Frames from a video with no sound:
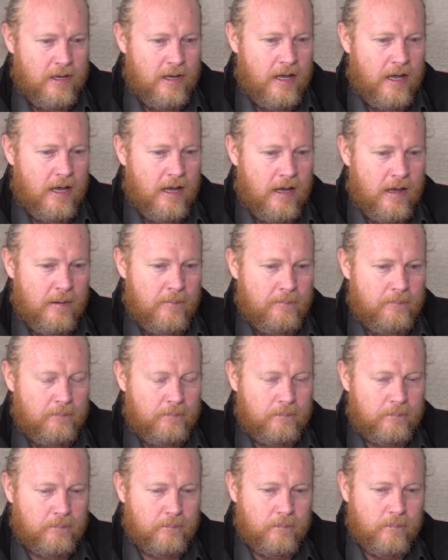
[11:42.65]

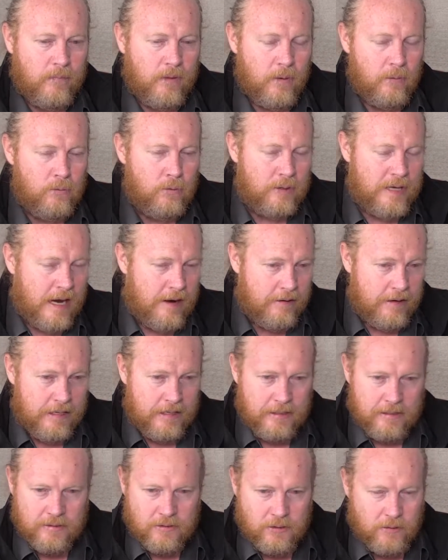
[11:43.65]
We'll
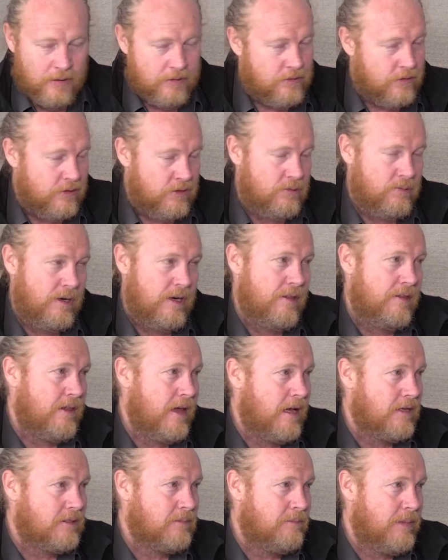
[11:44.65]
carry
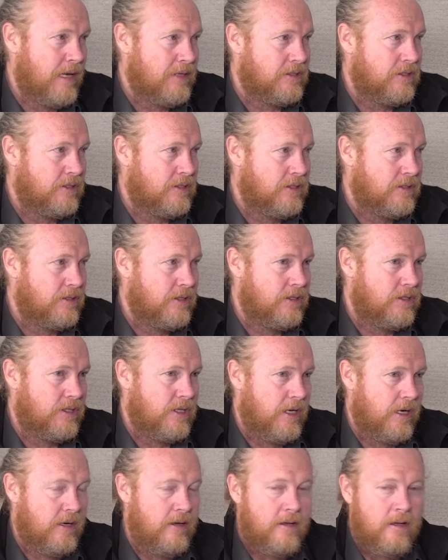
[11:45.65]
220,000 passengers this
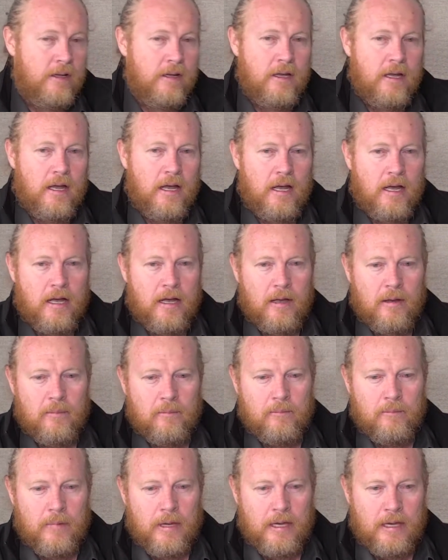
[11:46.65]
year,
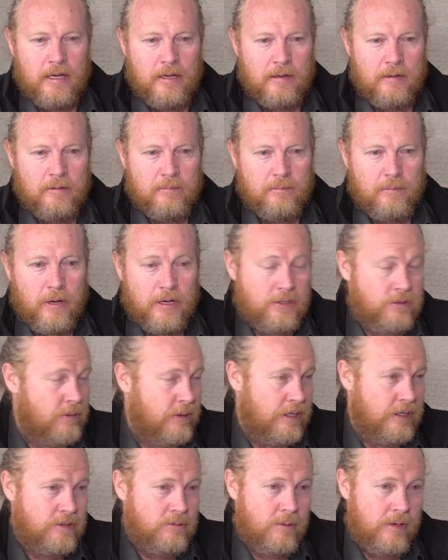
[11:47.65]
and by
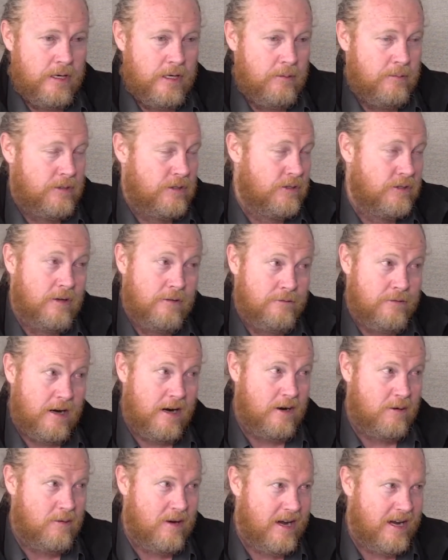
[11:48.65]
2020, which is not
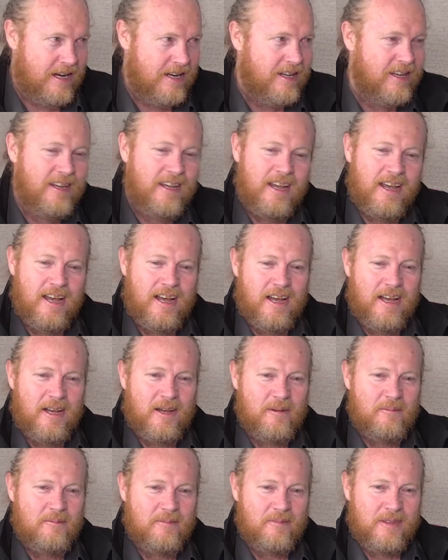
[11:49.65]
far away,
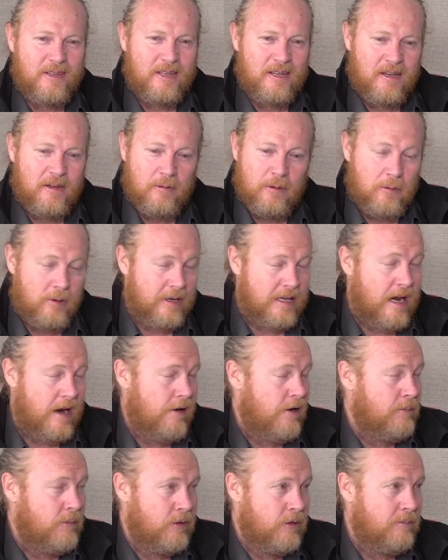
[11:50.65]
we want to
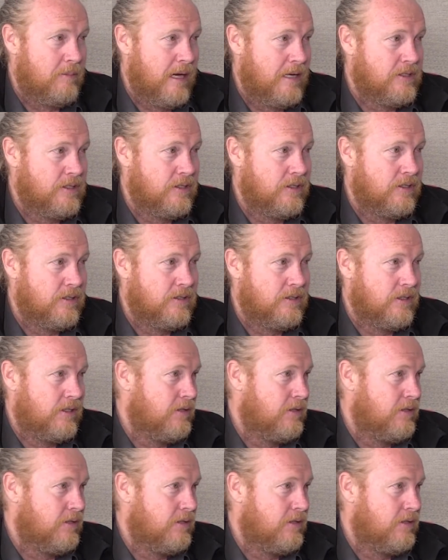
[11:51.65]
carry 1 million passengers.